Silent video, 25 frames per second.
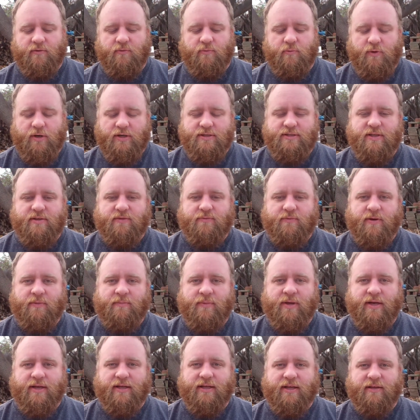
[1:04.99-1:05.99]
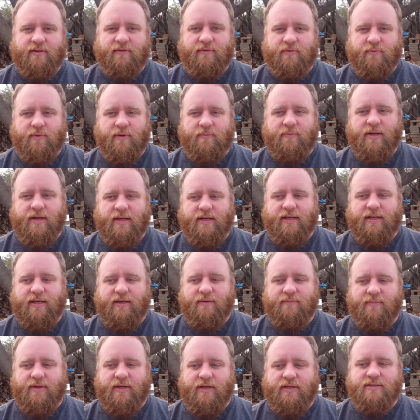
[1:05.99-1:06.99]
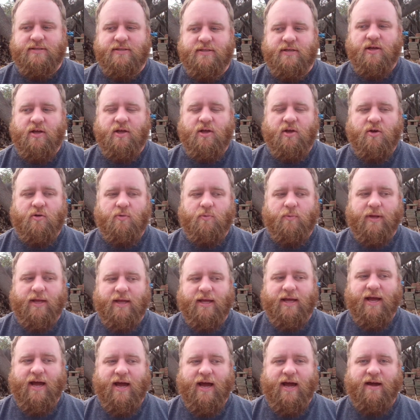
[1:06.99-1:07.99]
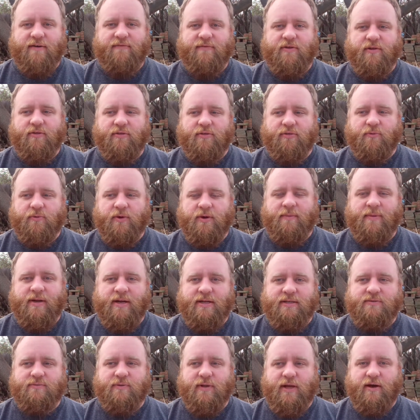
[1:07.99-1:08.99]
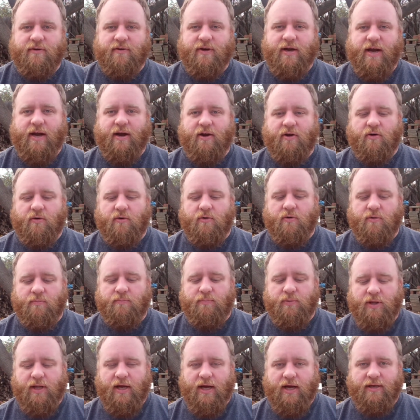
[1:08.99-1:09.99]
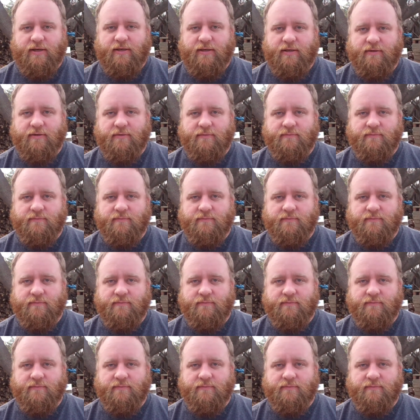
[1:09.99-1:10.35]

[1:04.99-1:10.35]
What's a 3-minute kit? 3-minute kit means we have 3 minutes without air or blood,